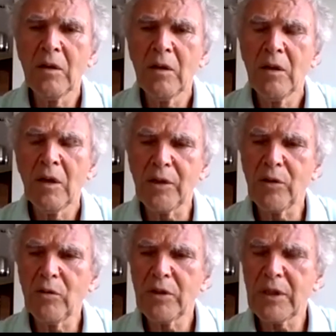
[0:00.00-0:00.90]

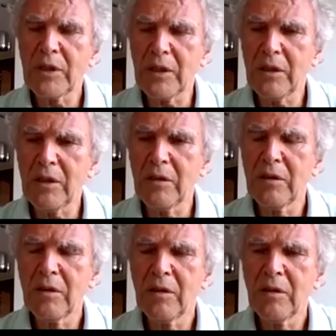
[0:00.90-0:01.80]
unknown set
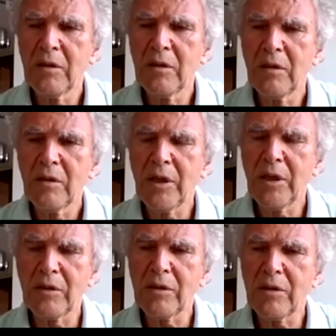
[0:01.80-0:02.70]

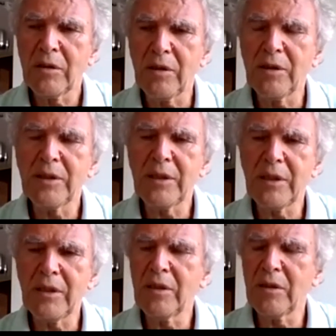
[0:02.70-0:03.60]
cannot
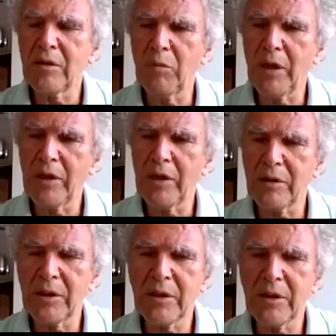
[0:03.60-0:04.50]
exceed by
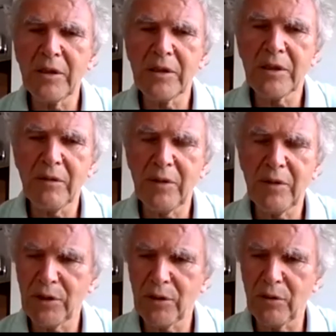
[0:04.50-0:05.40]
cardinality some
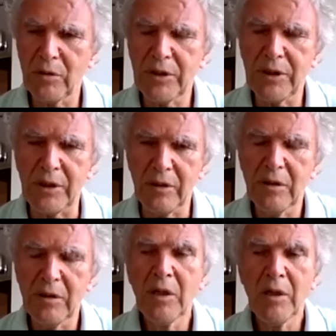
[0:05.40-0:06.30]
threshold t.
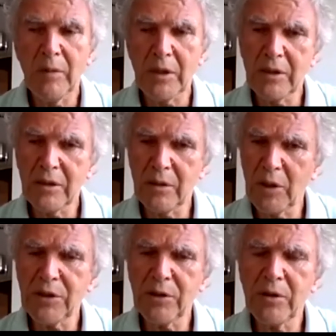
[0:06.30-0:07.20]
But as a
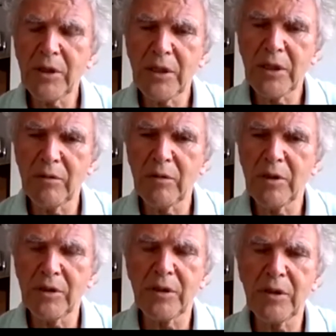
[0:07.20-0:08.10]
marginal case, we will
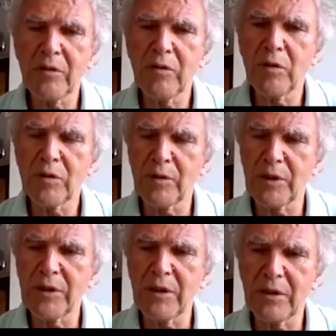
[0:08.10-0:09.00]
consider, of course, when
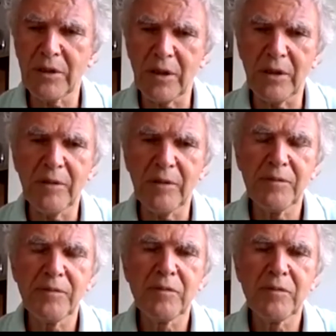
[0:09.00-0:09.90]
t is n.
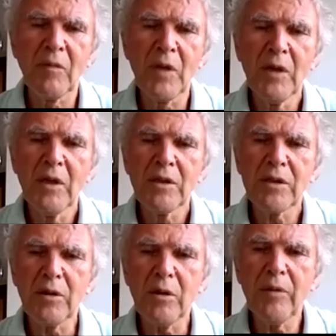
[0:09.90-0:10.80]

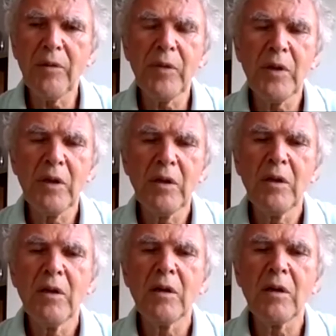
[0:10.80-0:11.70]
So
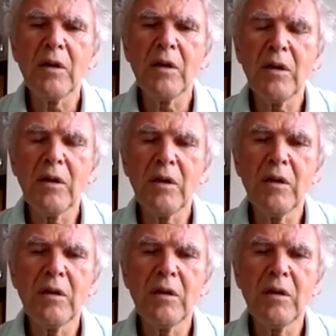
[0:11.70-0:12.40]
the